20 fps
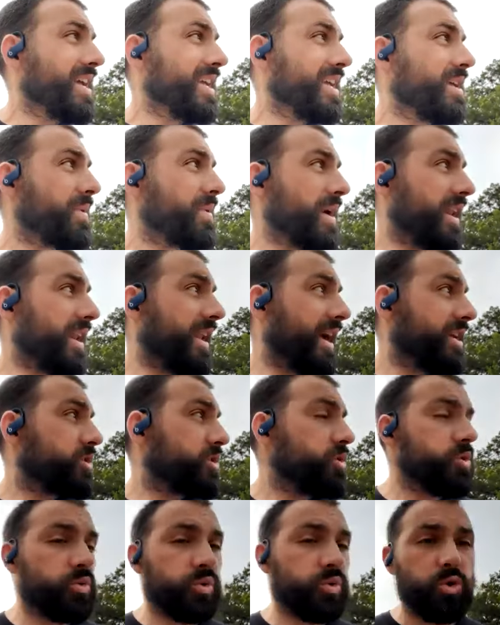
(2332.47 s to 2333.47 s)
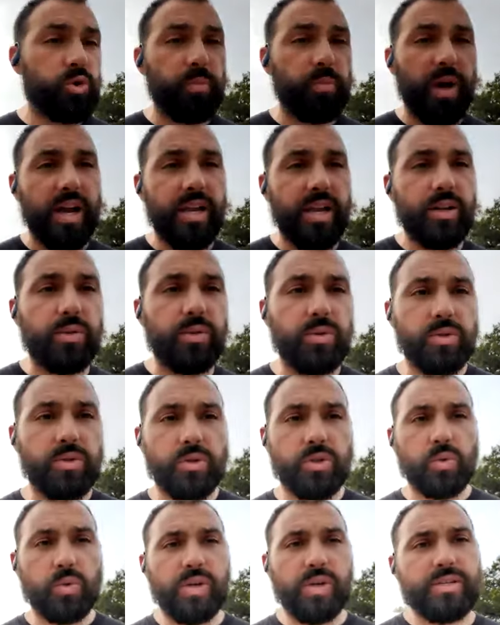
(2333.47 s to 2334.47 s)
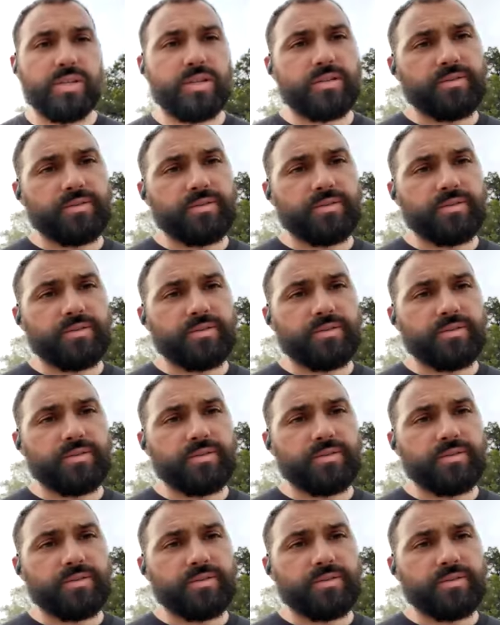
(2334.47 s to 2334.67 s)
Keep that nice neutral spine. Glutes are squeezing.